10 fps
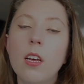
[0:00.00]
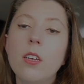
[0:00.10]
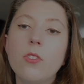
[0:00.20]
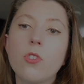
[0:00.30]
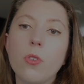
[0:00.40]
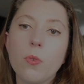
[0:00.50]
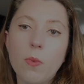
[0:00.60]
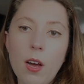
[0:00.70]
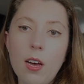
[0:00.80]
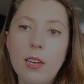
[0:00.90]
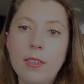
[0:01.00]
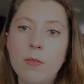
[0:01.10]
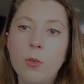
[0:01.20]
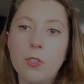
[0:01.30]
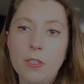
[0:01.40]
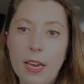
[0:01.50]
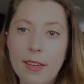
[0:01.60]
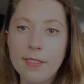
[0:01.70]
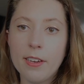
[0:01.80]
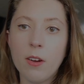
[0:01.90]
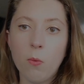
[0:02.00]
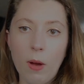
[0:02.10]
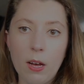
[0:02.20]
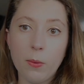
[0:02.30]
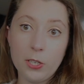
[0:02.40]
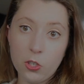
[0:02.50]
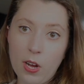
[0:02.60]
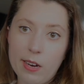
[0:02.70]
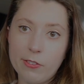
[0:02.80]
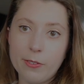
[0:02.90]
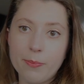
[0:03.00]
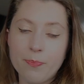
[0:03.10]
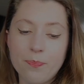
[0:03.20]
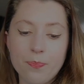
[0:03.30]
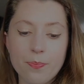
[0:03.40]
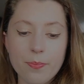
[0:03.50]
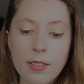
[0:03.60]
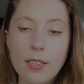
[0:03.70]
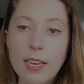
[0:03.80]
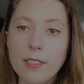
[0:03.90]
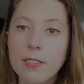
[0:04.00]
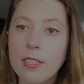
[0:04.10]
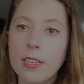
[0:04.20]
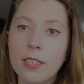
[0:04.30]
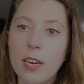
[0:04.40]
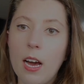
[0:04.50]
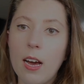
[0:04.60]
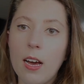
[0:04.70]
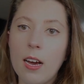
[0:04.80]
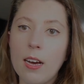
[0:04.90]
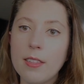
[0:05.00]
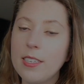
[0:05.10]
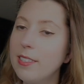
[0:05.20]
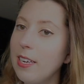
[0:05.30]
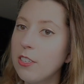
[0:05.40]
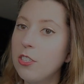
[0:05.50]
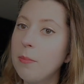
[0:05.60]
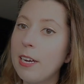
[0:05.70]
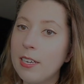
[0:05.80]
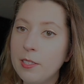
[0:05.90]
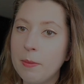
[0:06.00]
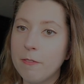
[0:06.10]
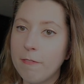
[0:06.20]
So the rod will stay in there while we travel. The next thing, these actually my husband